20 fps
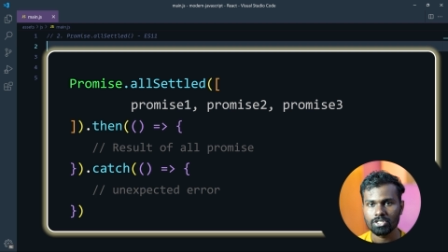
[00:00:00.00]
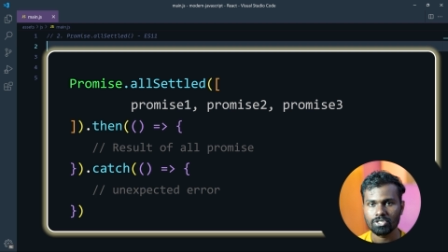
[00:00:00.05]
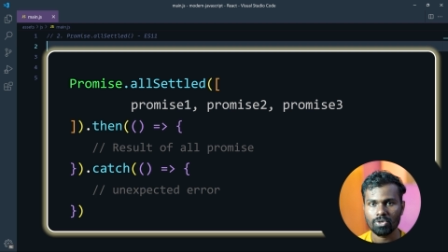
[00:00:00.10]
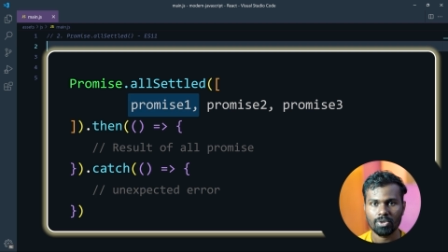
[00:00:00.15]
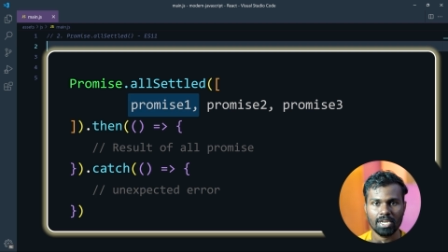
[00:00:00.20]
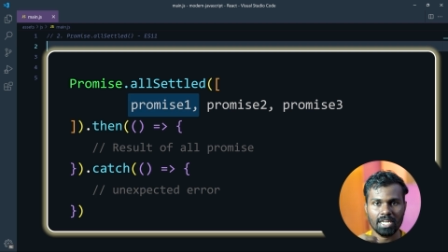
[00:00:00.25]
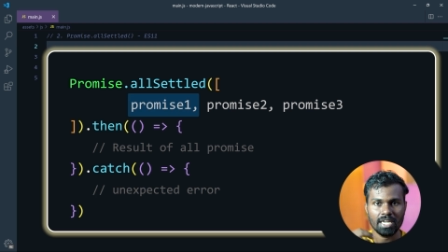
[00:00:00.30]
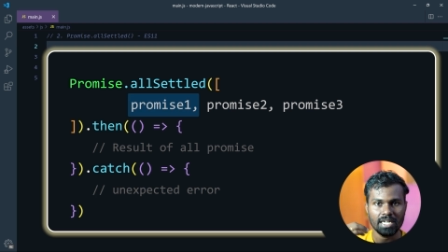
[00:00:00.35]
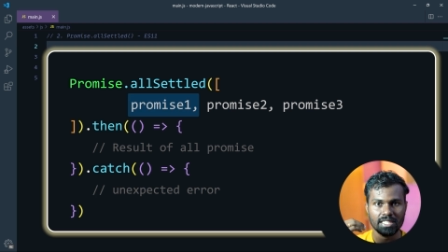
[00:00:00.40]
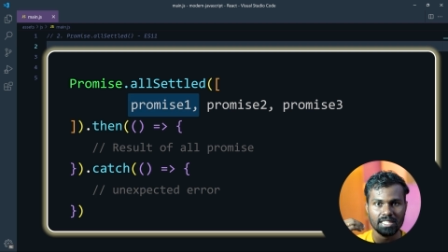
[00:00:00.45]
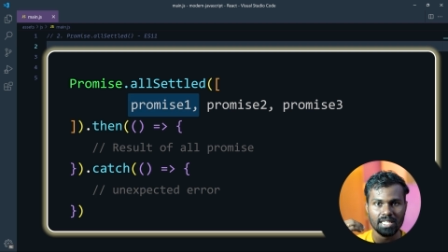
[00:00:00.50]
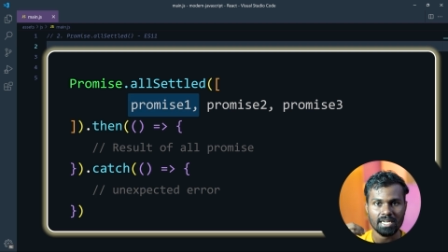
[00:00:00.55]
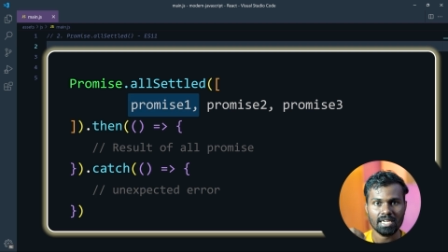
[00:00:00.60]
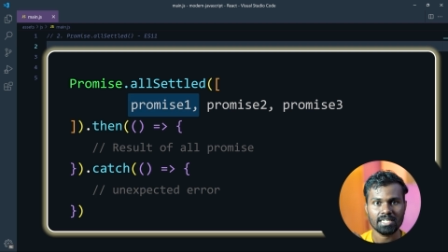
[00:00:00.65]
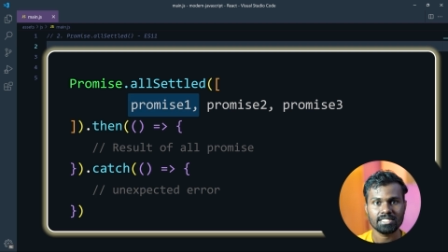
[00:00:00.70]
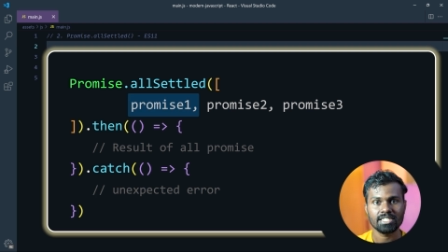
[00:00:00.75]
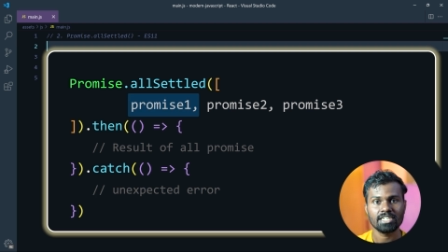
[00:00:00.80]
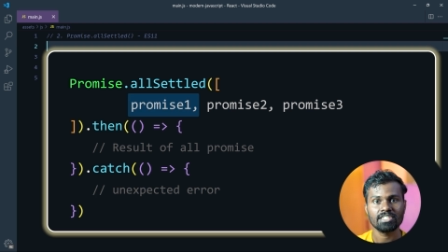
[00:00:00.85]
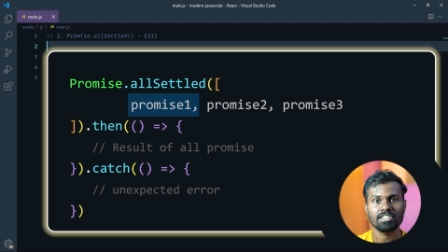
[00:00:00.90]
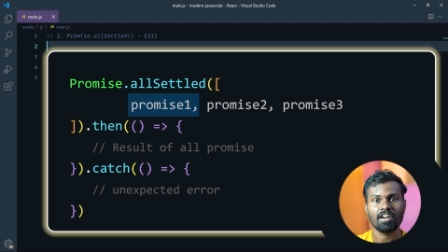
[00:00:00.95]
So, you
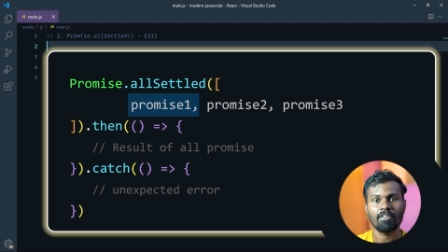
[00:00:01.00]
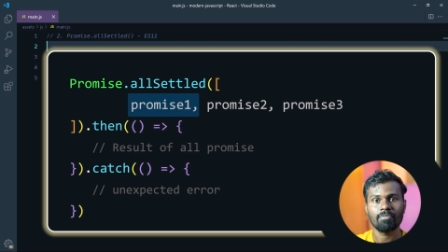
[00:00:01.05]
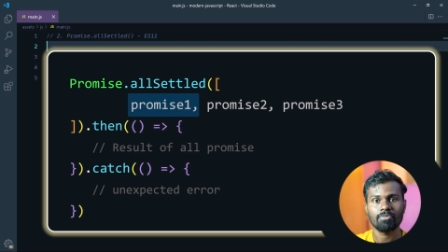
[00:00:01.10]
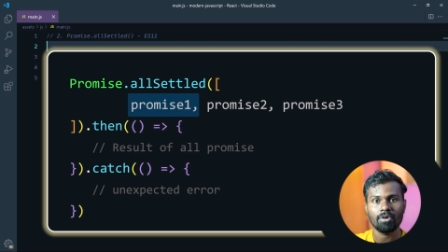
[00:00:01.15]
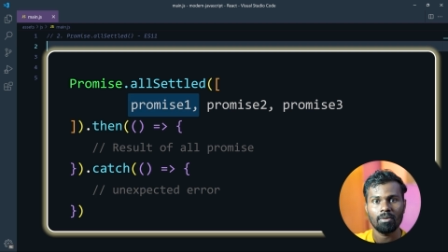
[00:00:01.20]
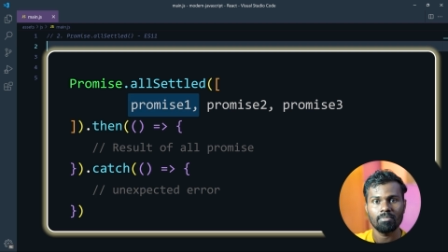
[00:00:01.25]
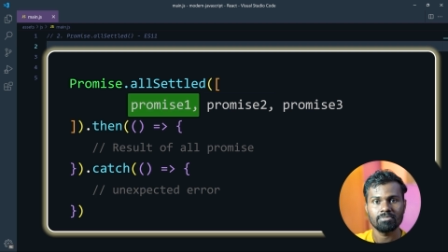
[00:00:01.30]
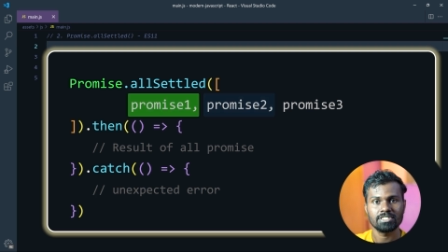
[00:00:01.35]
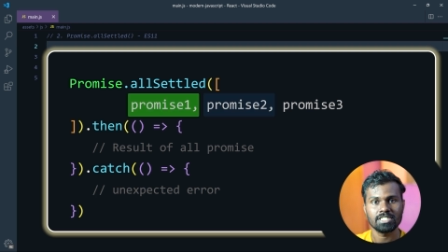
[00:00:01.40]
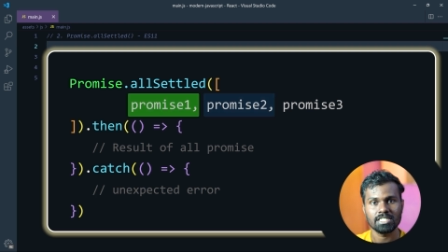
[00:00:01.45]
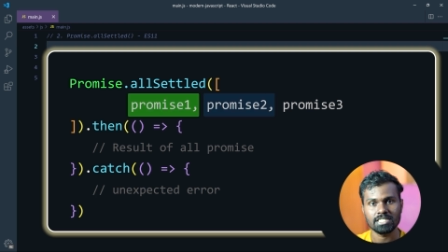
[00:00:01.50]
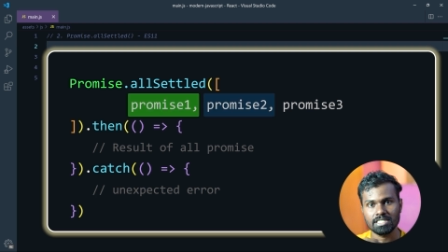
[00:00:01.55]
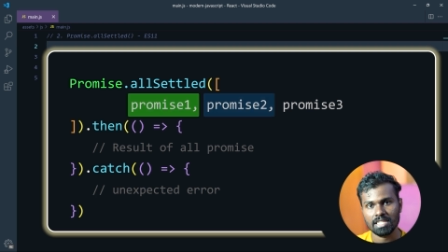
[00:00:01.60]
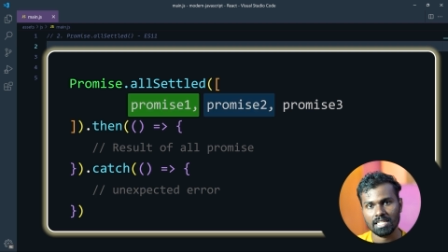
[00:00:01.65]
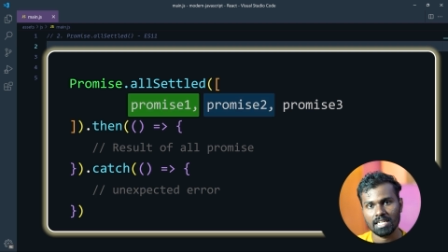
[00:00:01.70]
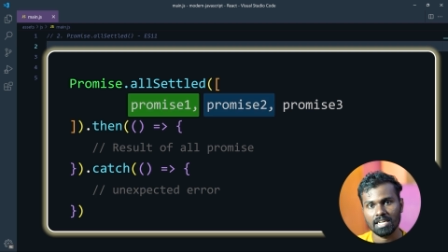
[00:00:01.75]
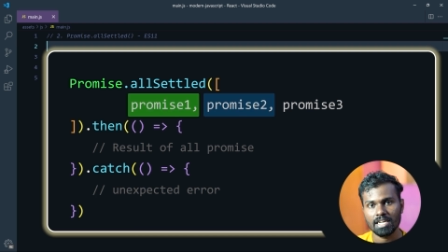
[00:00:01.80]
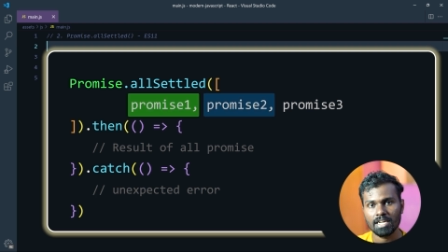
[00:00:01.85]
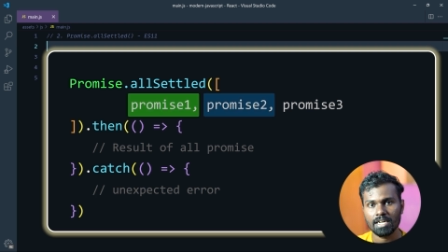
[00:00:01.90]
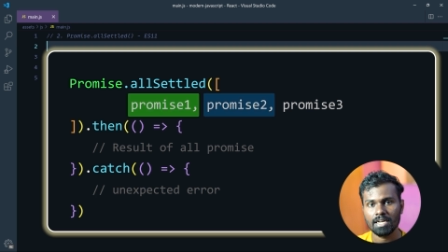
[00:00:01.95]
can set of promises,
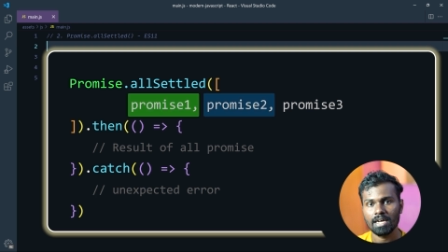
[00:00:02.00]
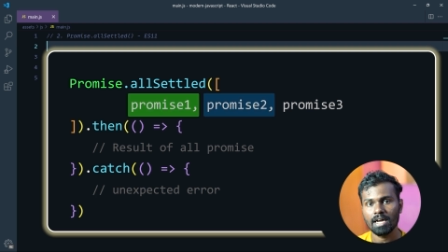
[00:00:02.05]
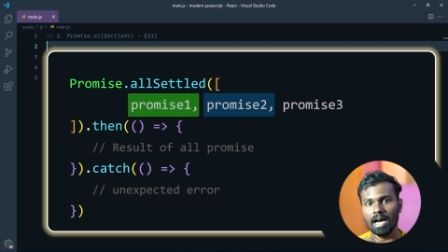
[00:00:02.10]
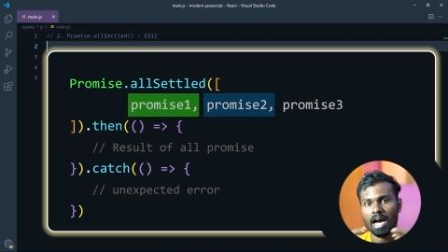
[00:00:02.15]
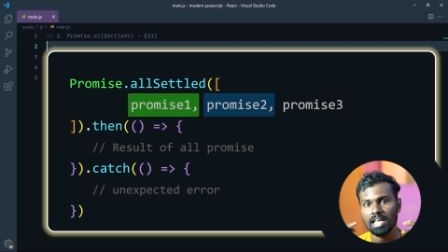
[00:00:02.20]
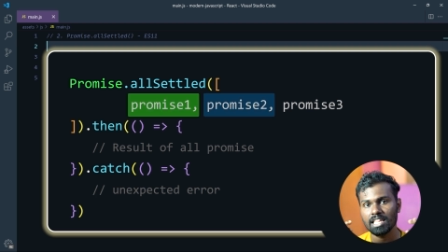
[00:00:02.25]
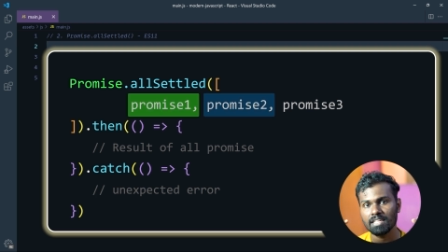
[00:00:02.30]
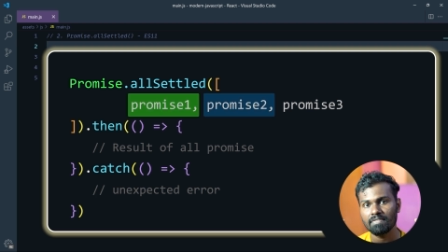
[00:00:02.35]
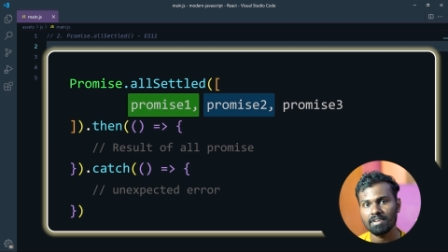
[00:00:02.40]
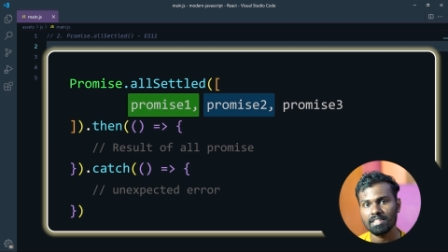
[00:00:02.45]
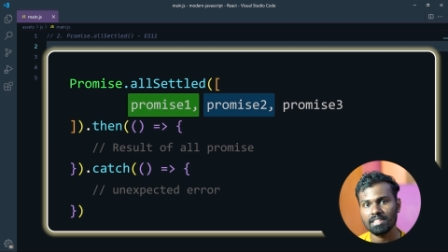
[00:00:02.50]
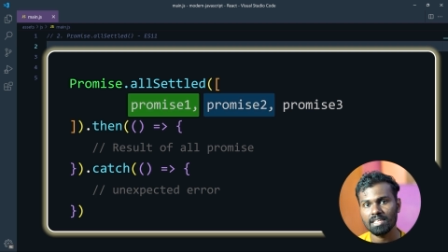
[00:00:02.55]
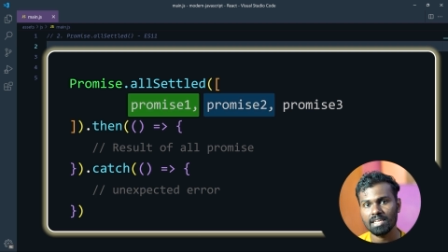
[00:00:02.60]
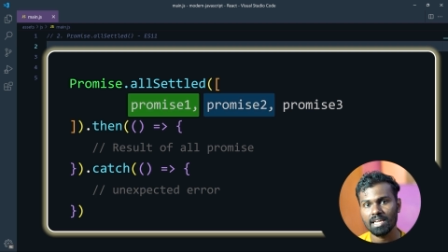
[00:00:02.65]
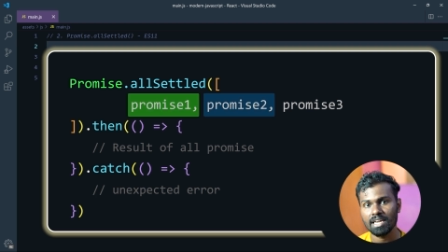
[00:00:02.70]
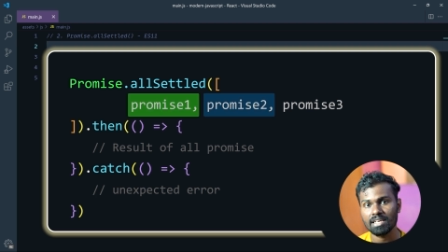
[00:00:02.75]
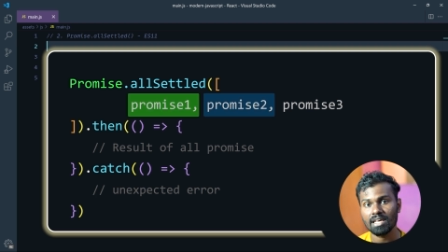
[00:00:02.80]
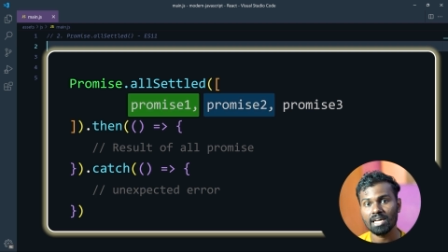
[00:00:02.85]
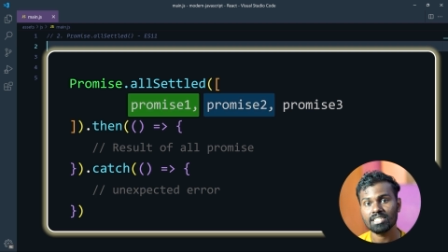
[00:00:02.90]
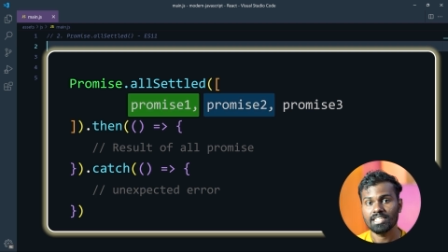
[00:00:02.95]

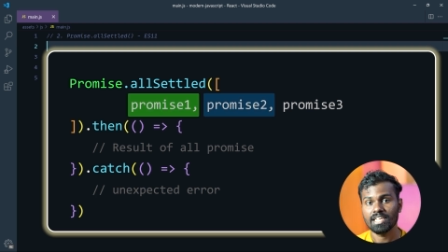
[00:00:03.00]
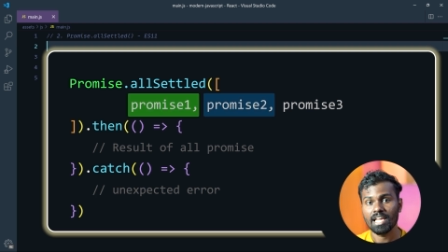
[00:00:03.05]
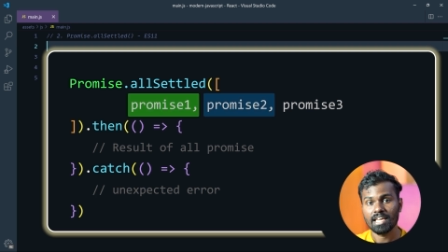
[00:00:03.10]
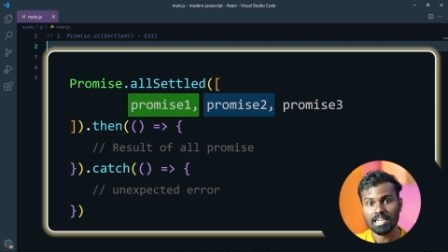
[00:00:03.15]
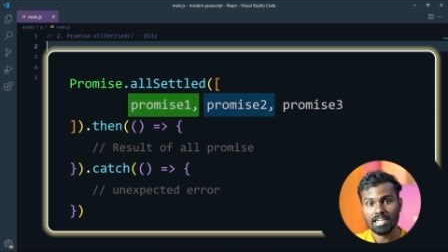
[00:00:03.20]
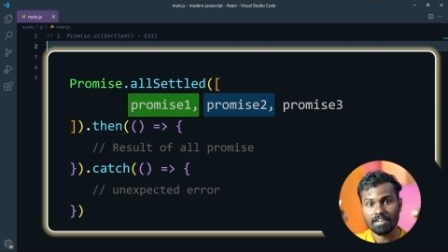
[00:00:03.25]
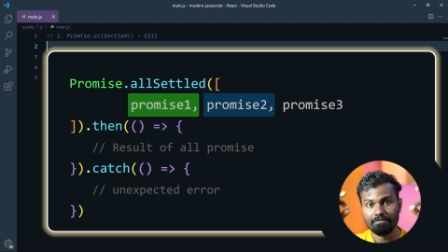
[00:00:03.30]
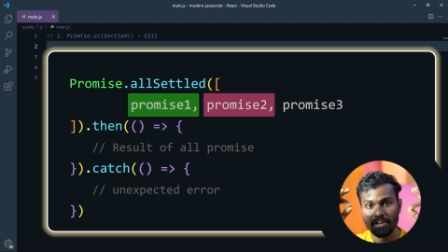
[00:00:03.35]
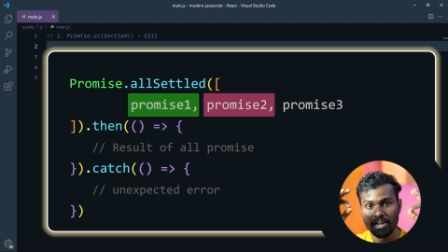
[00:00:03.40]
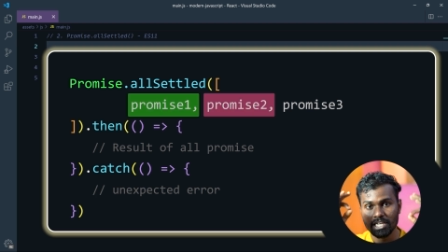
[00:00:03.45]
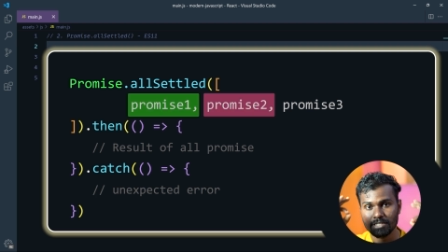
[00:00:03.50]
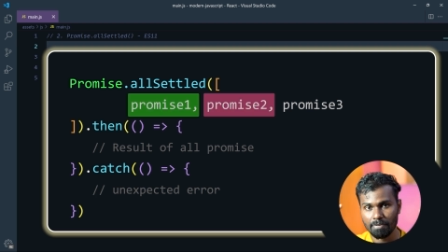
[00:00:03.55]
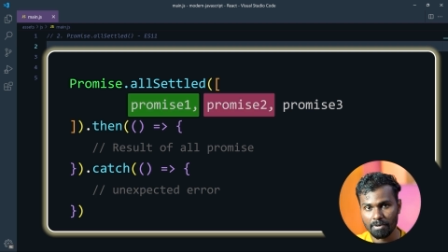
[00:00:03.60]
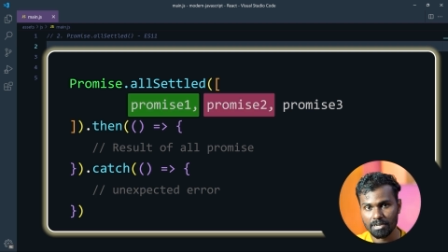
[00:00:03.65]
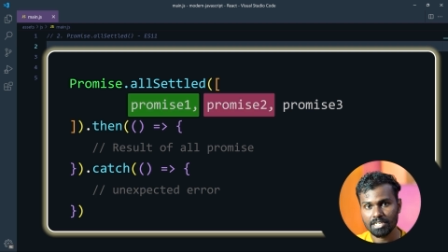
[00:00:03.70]
that's error face,